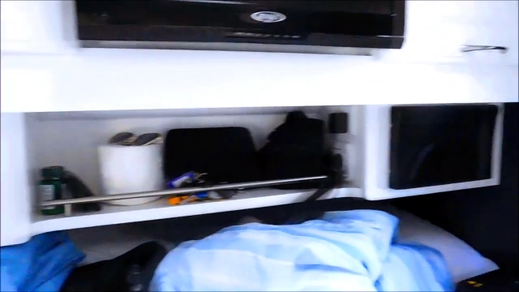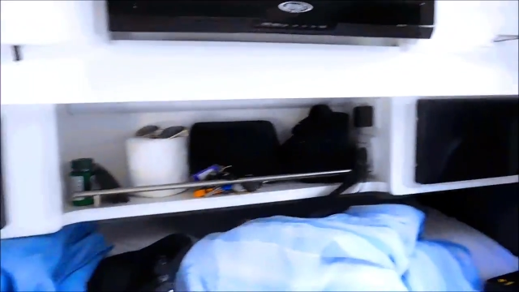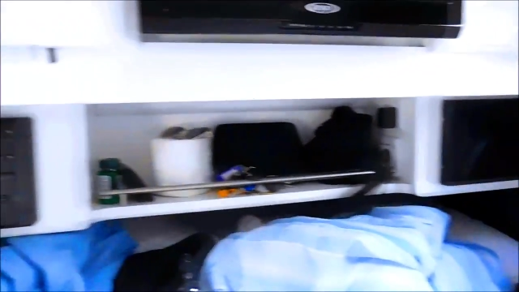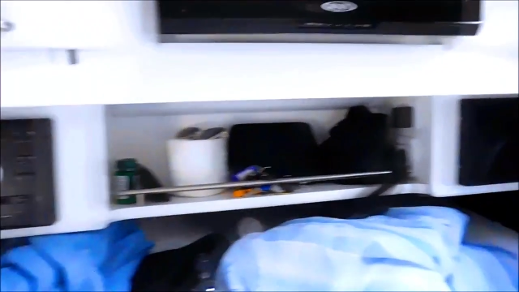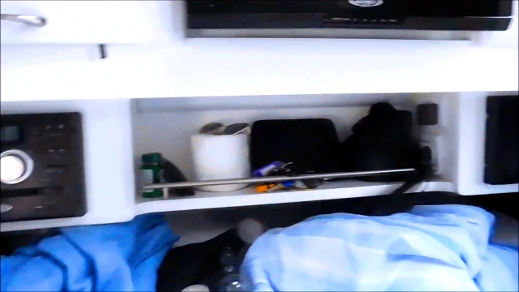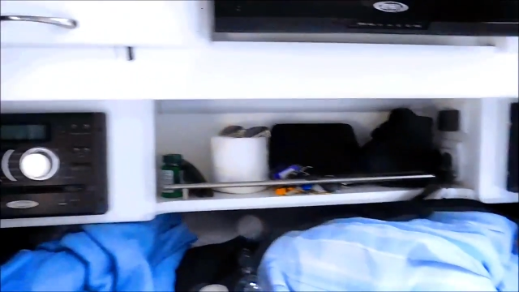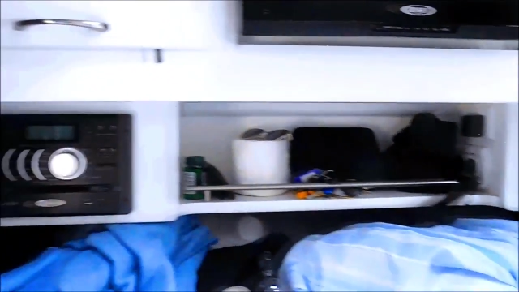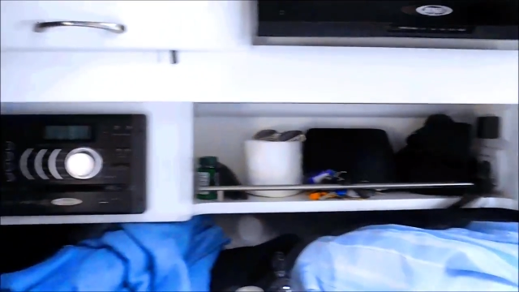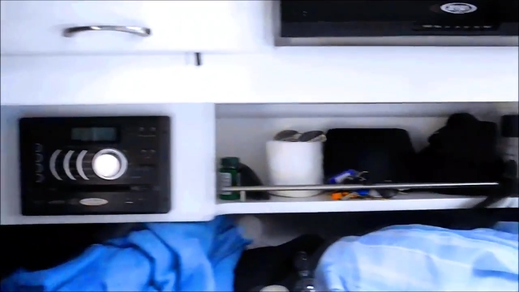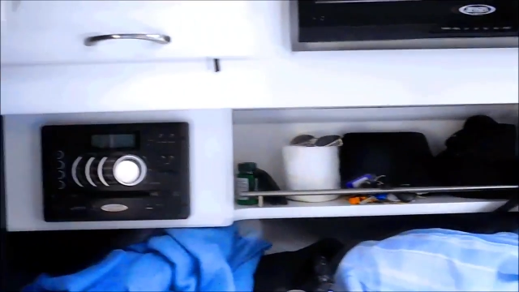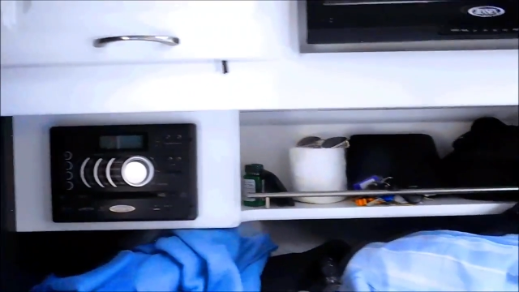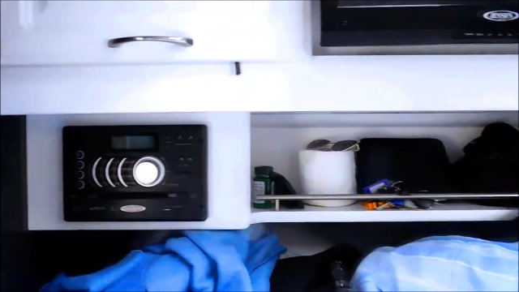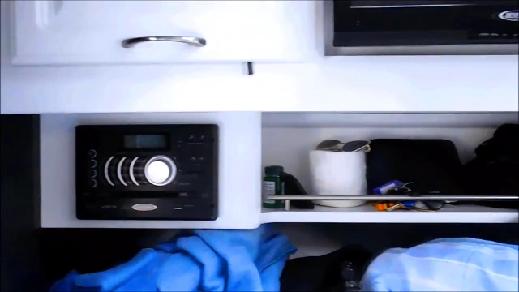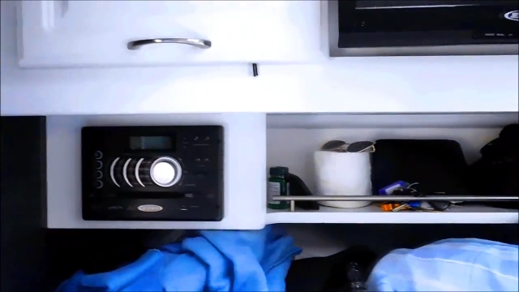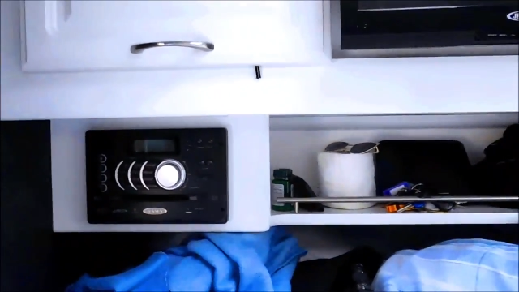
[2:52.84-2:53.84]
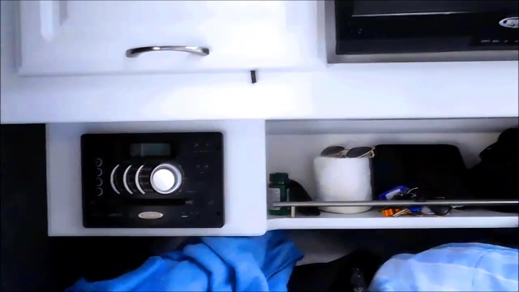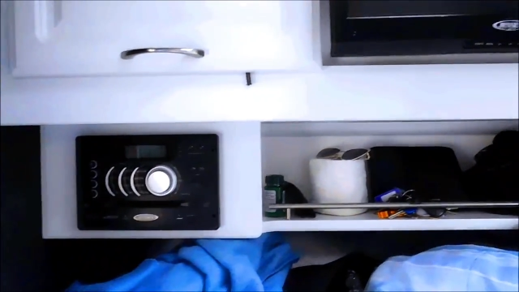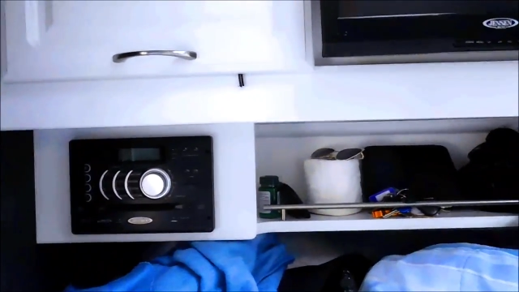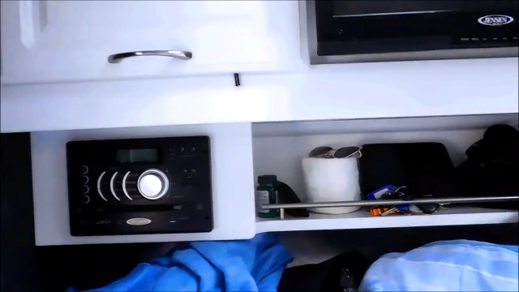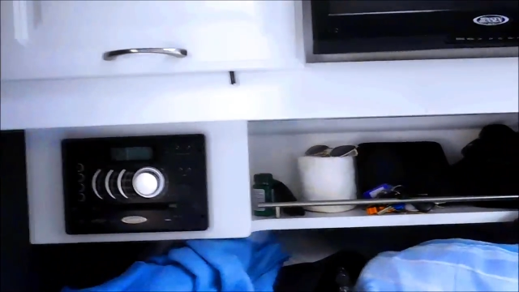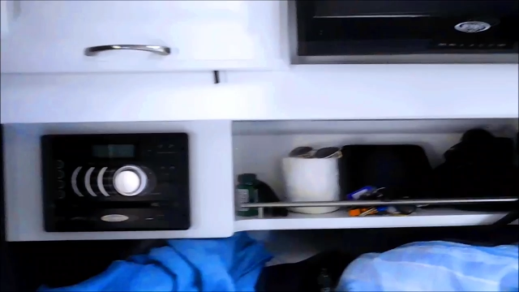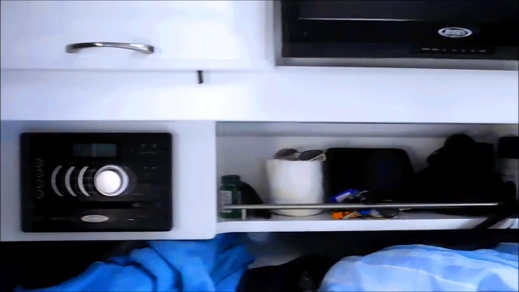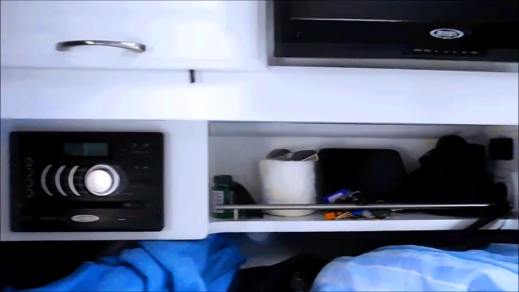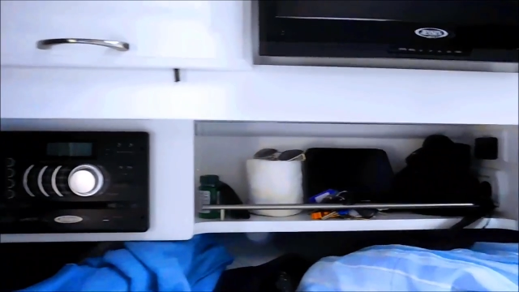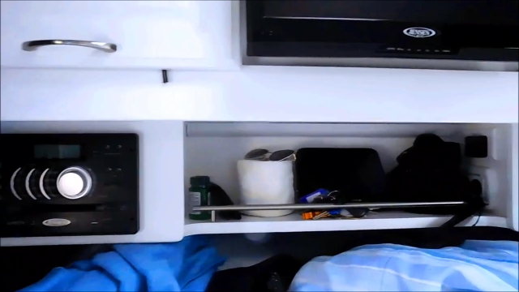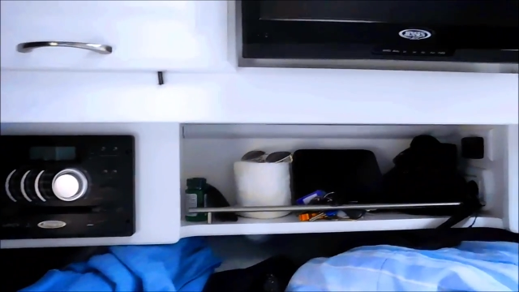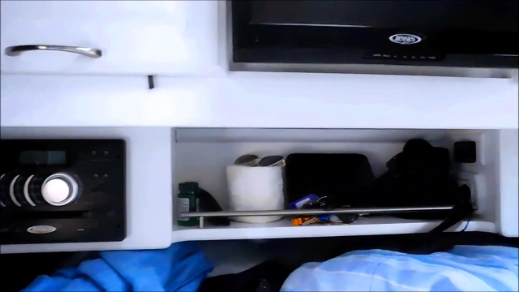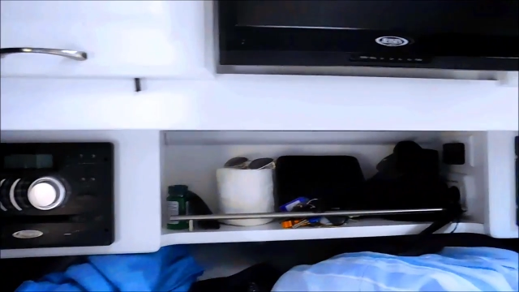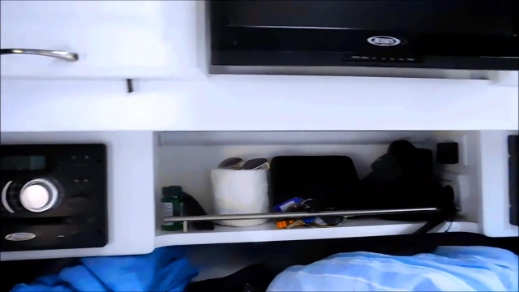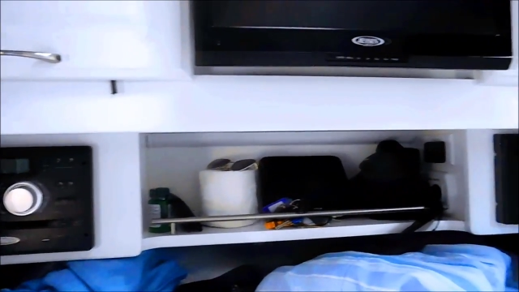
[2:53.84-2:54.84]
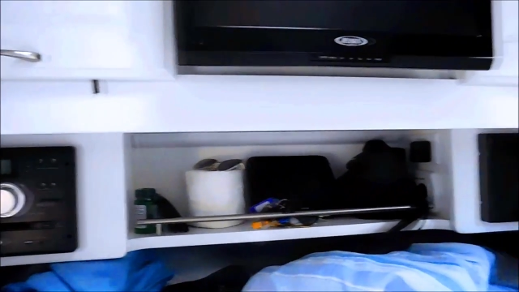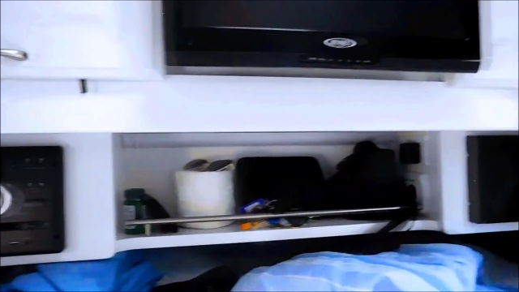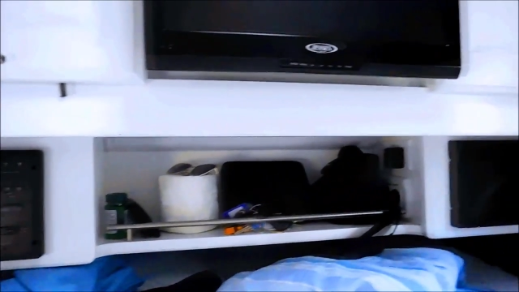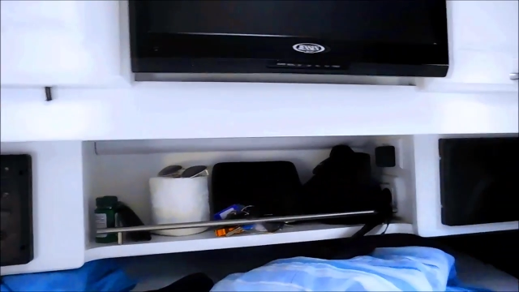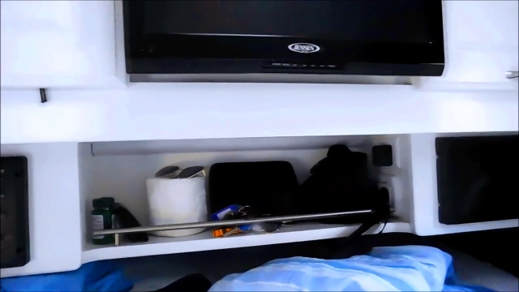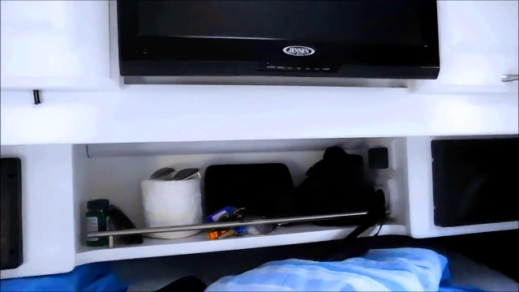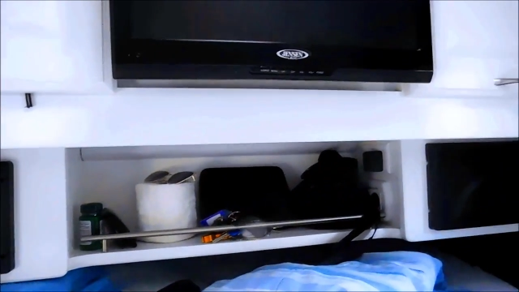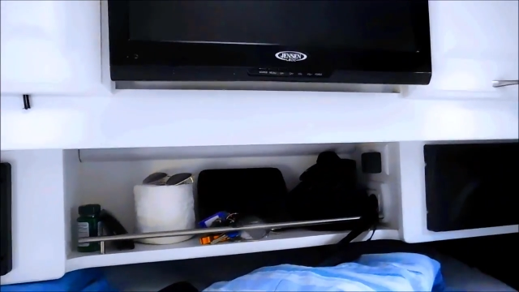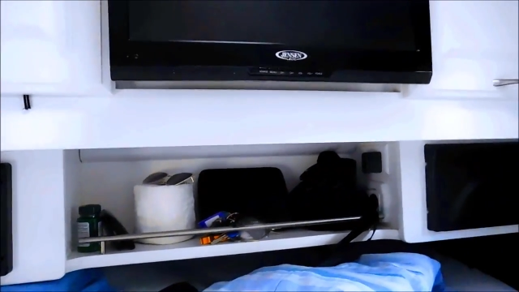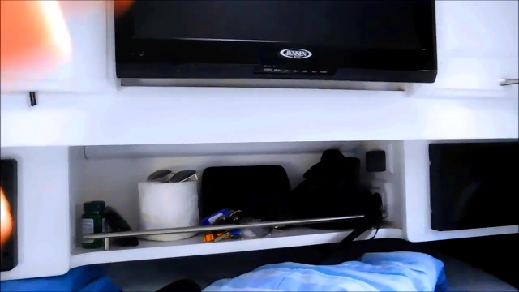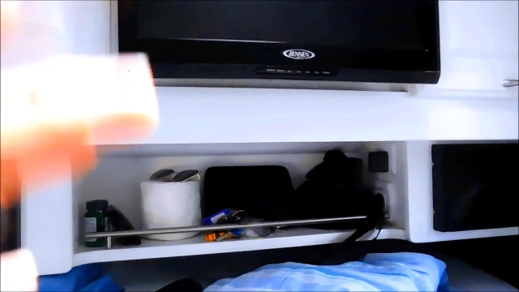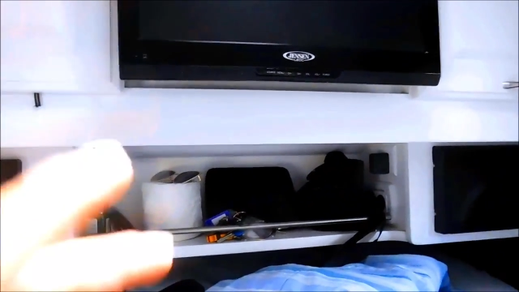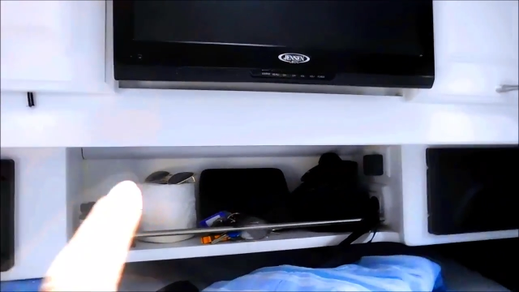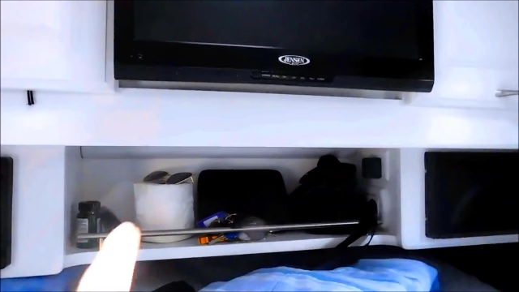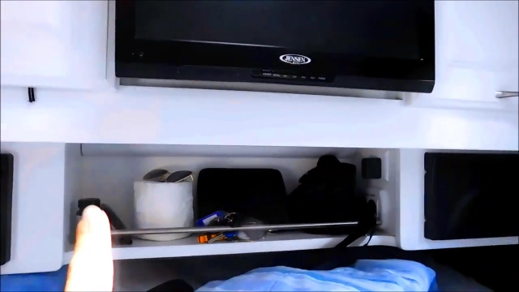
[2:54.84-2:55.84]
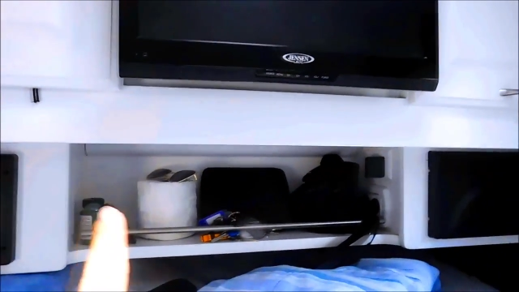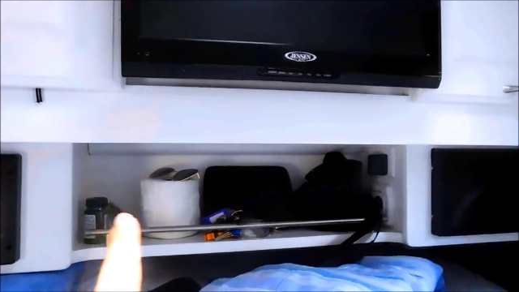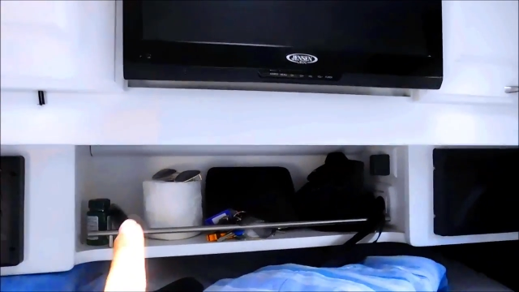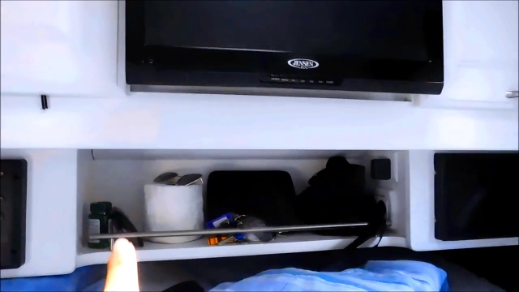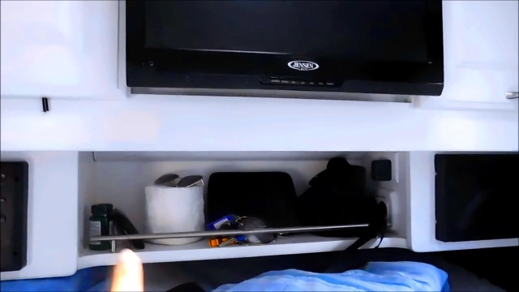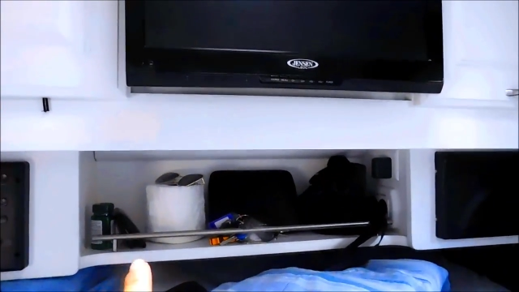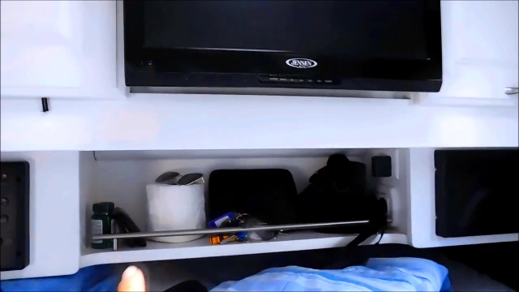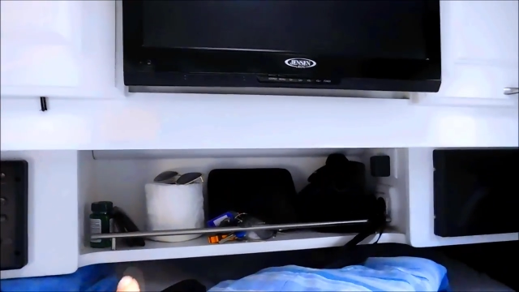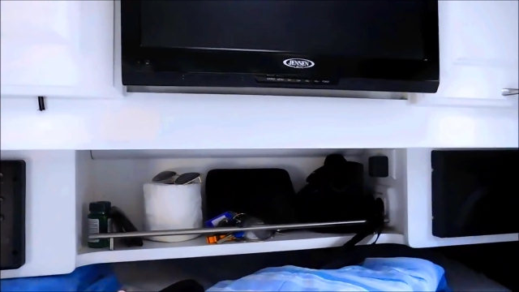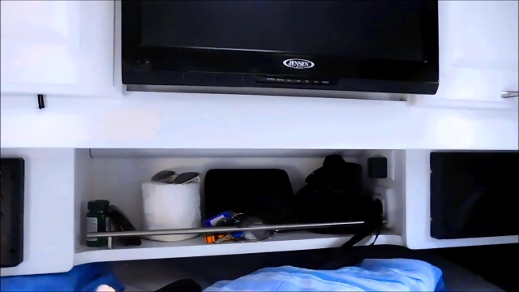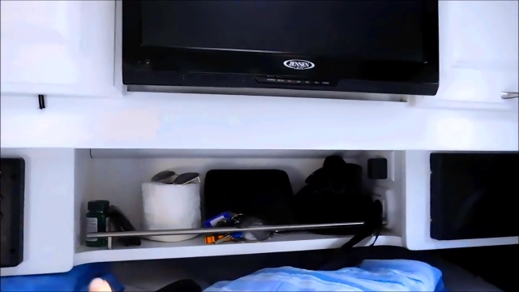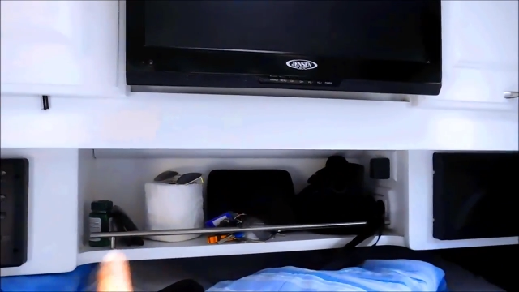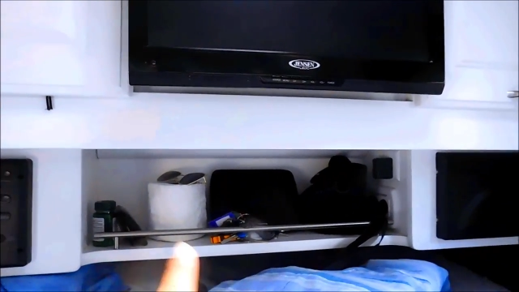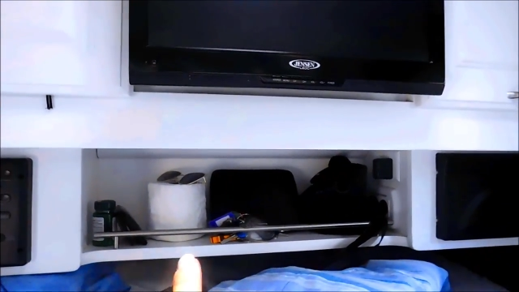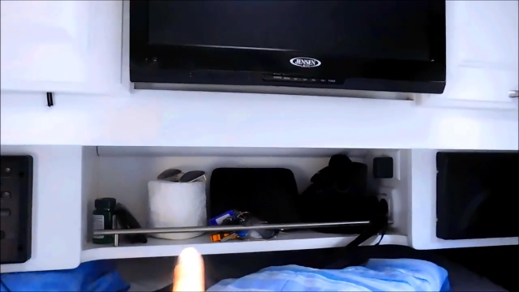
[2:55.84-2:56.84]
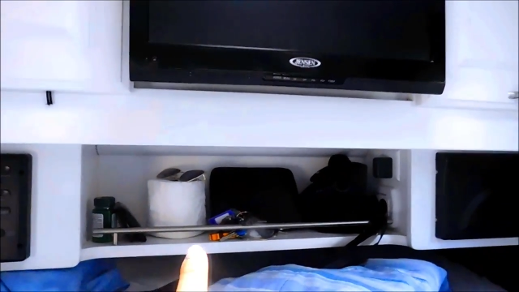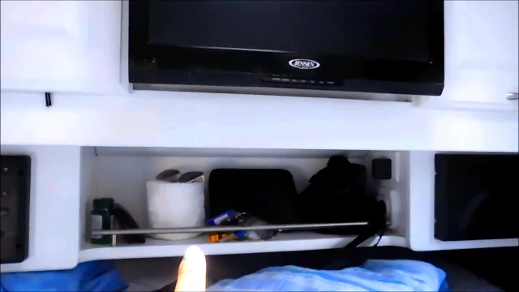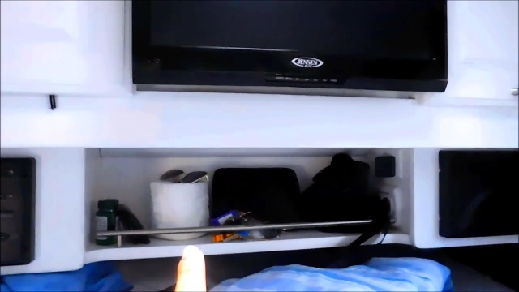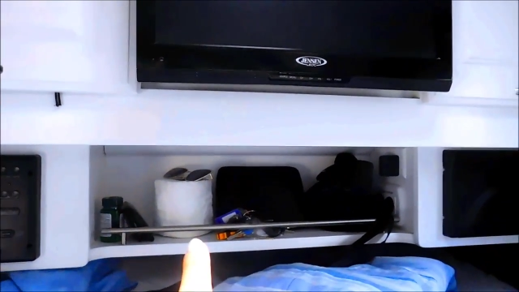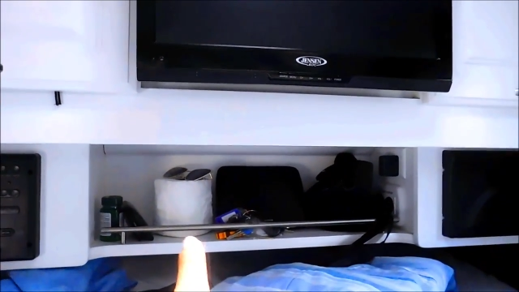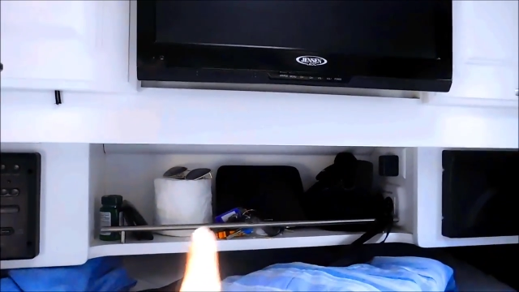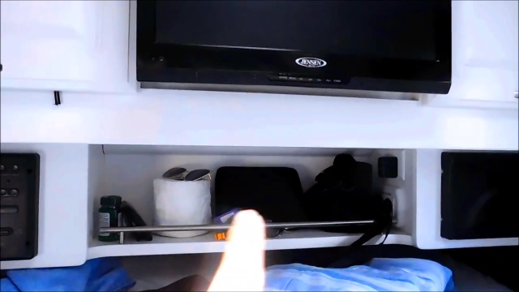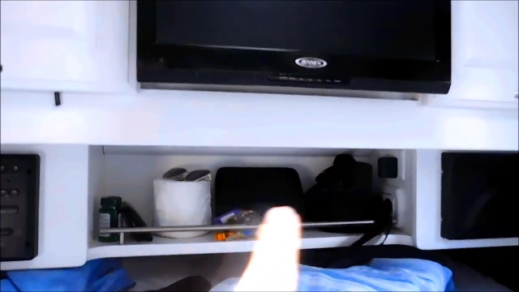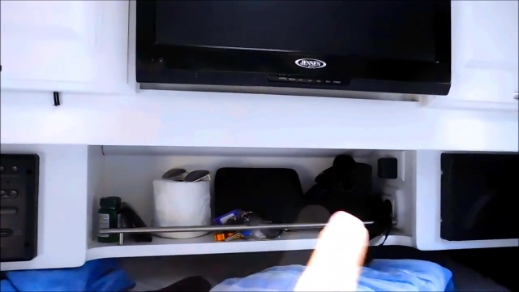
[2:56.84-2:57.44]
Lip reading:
No face is visible, so there are no lips to read.